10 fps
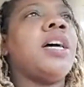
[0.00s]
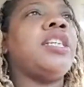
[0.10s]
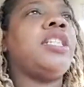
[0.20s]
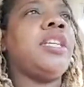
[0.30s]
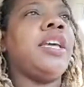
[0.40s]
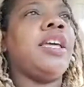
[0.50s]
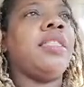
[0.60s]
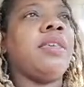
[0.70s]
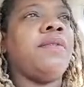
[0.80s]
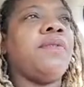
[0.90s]
a shit
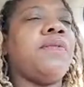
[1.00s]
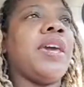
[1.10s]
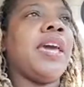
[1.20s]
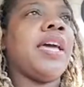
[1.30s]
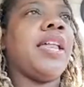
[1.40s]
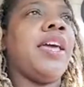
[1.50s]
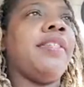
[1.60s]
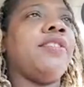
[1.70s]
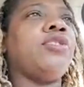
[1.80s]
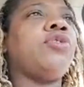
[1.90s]
hit the fan
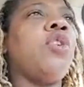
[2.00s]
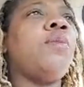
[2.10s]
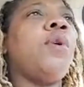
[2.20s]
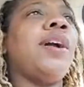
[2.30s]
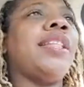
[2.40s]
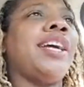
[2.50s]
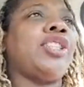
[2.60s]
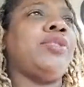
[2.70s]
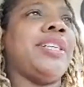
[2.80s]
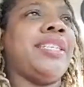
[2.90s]
and there's no more
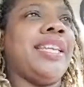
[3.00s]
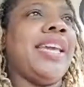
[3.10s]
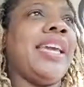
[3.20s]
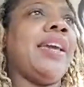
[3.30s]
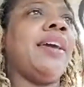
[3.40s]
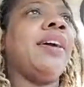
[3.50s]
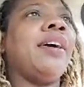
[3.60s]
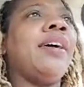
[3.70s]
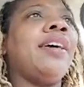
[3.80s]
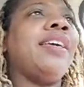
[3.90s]
electricity,
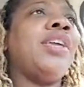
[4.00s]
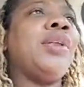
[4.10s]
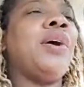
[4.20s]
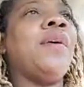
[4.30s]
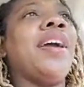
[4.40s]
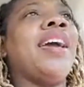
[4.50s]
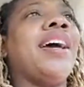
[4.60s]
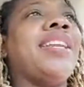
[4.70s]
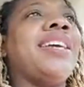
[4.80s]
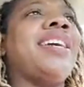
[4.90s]
and